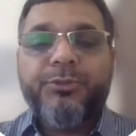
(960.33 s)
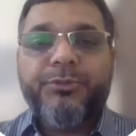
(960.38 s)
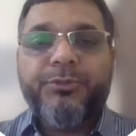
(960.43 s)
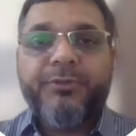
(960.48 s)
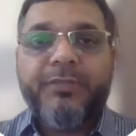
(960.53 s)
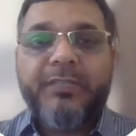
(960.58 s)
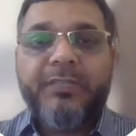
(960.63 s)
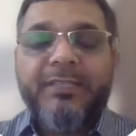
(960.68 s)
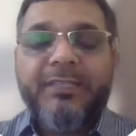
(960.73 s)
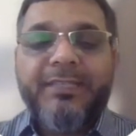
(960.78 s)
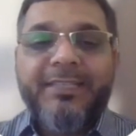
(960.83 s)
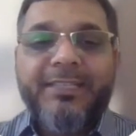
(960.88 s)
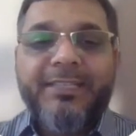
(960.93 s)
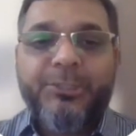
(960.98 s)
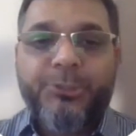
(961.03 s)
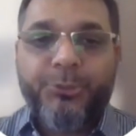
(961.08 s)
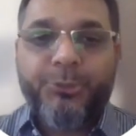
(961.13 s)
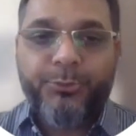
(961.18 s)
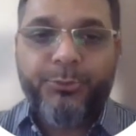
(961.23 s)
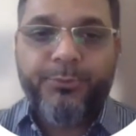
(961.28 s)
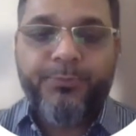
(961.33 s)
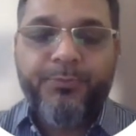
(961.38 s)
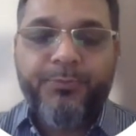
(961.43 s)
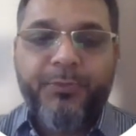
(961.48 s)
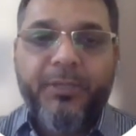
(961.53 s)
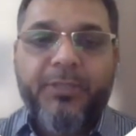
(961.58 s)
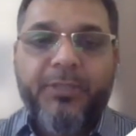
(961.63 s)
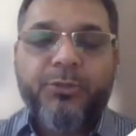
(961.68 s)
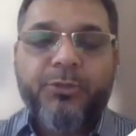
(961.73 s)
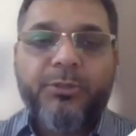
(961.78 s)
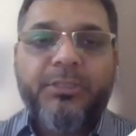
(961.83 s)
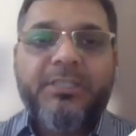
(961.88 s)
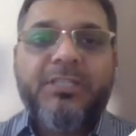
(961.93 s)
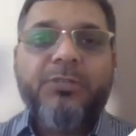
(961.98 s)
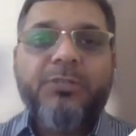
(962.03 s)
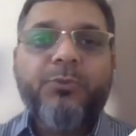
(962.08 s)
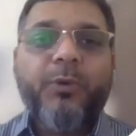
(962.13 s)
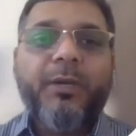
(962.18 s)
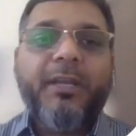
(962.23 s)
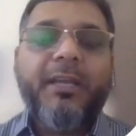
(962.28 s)
within these two. So this
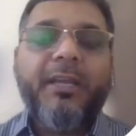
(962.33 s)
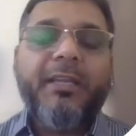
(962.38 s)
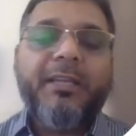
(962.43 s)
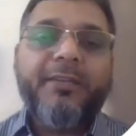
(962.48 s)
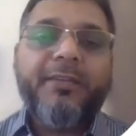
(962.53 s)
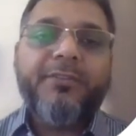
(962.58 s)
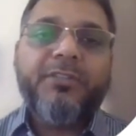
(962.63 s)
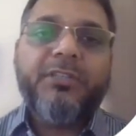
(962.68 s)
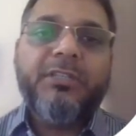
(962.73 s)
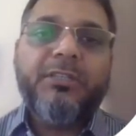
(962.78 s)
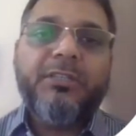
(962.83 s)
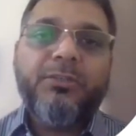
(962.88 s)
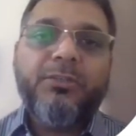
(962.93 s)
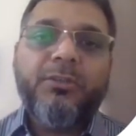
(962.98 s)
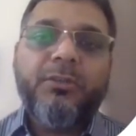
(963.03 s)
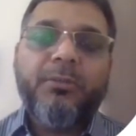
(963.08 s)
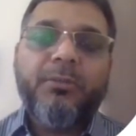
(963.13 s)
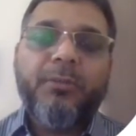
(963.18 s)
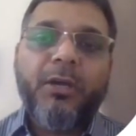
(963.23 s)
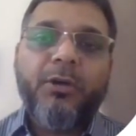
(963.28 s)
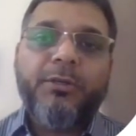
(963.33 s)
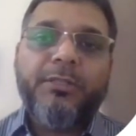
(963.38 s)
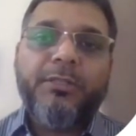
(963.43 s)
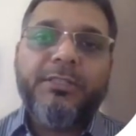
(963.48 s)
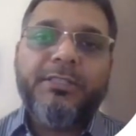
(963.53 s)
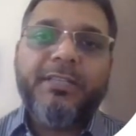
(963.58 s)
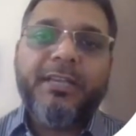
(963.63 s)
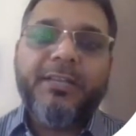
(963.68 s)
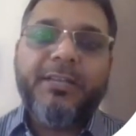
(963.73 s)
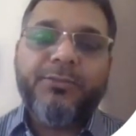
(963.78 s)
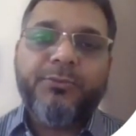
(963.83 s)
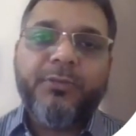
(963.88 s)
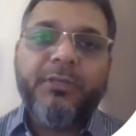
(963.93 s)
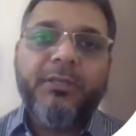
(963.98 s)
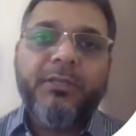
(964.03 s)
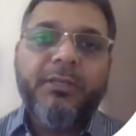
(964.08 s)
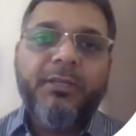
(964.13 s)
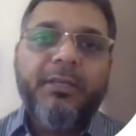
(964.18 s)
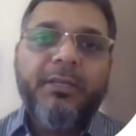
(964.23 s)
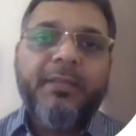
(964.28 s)
is what I have seen during my audits as well,
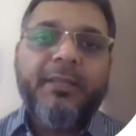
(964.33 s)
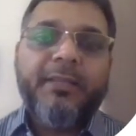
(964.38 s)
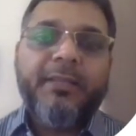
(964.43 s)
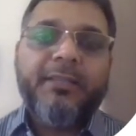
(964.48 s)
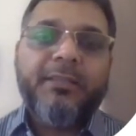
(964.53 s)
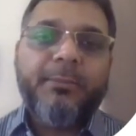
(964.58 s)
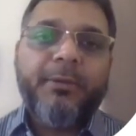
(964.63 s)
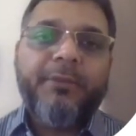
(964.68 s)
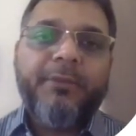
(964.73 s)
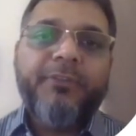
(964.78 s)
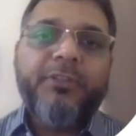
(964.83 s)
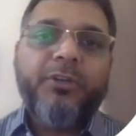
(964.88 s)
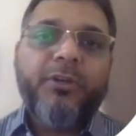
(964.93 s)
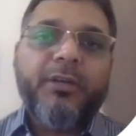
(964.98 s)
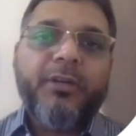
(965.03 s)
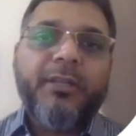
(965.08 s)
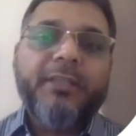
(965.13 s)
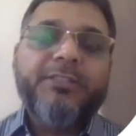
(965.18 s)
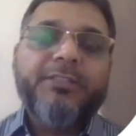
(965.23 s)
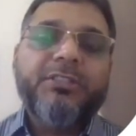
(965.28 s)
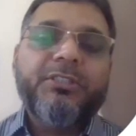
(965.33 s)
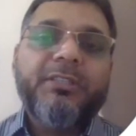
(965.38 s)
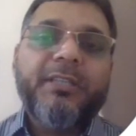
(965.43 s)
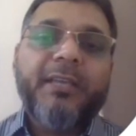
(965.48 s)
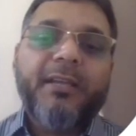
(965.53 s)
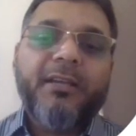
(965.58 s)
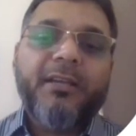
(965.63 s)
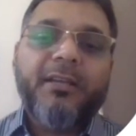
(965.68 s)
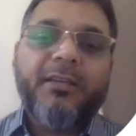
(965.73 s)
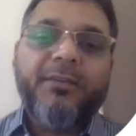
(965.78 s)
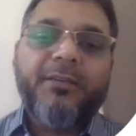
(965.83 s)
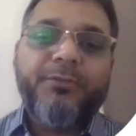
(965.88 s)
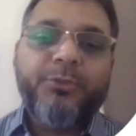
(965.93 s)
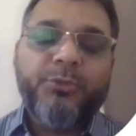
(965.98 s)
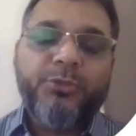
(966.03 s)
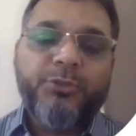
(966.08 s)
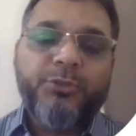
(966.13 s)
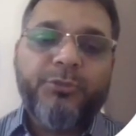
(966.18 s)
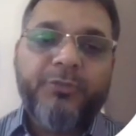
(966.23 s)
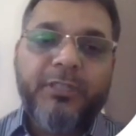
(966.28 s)
that some of the organizations, they are
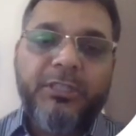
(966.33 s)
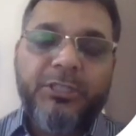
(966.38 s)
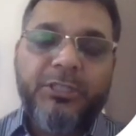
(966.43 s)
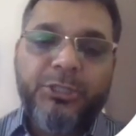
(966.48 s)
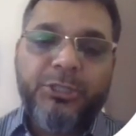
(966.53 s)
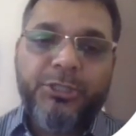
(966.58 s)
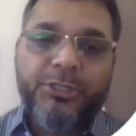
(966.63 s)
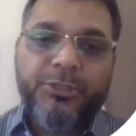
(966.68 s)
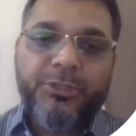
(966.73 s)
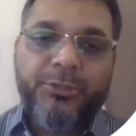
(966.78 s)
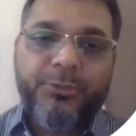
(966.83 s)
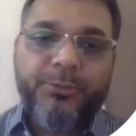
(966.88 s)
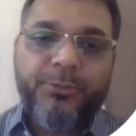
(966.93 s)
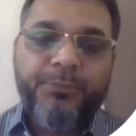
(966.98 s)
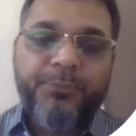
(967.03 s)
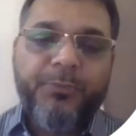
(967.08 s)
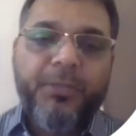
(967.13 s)
confused within these two.